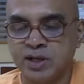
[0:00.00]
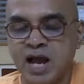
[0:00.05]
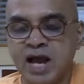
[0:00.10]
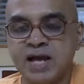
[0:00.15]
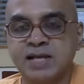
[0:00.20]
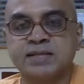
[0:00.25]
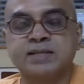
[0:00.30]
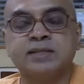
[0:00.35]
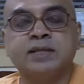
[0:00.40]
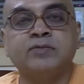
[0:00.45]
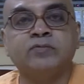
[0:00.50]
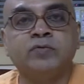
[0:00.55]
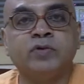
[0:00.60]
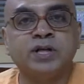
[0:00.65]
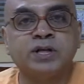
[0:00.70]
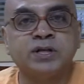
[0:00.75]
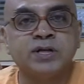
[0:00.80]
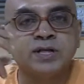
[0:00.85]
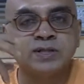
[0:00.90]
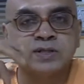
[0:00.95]
as the
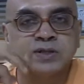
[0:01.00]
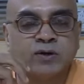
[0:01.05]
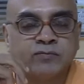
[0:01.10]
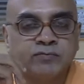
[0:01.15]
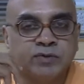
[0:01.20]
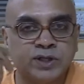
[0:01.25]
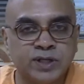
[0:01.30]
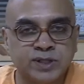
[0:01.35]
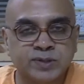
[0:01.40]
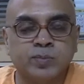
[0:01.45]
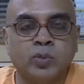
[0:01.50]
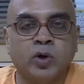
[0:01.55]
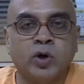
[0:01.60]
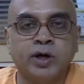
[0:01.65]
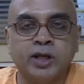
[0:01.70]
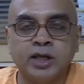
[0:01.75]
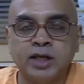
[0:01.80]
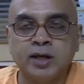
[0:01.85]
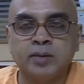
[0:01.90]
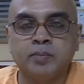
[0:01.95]
witness of this
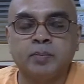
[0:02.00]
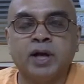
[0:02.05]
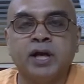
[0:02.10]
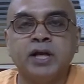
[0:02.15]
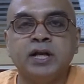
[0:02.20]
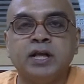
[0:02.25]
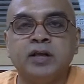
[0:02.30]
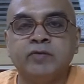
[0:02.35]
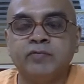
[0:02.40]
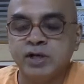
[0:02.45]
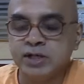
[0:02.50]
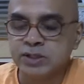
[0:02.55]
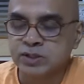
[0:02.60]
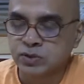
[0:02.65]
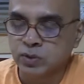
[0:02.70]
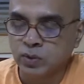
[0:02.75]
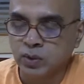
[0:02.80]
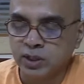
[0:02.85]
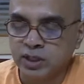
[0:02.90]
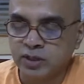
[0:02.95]
body and mind, even
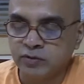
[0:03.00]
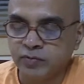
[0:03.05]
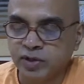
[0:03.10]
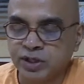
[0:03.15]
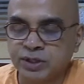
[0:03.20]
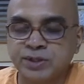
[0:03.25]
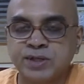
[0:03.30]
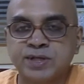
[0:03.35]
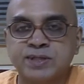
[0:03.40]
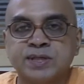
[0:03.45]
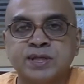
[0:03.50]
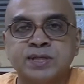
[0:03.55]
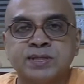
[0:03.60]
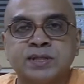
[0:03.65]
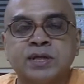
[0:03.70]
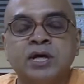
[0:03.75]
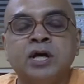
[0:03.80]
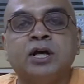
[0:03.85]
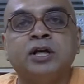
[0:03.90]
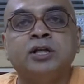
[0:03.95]
so it
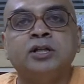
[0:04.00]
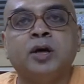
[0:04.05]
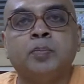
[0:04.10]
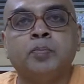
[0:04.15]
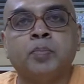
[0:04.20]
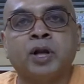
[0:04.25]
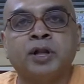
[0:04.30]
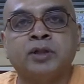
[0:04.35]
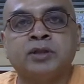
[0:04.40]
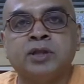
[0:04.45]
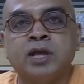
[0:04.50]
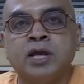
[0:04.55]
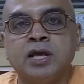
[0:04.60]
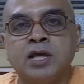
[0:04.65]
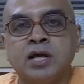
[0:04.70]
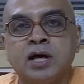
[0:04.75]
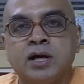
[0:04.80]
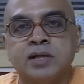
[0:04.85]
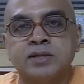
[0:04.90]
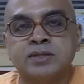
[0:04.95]
witnesses the
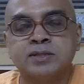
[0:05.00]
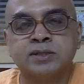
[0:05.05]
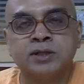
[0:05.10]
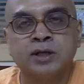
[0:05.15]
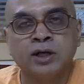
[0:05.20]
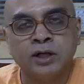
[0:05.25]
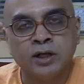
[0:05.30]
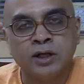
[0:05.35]
Pratyayas,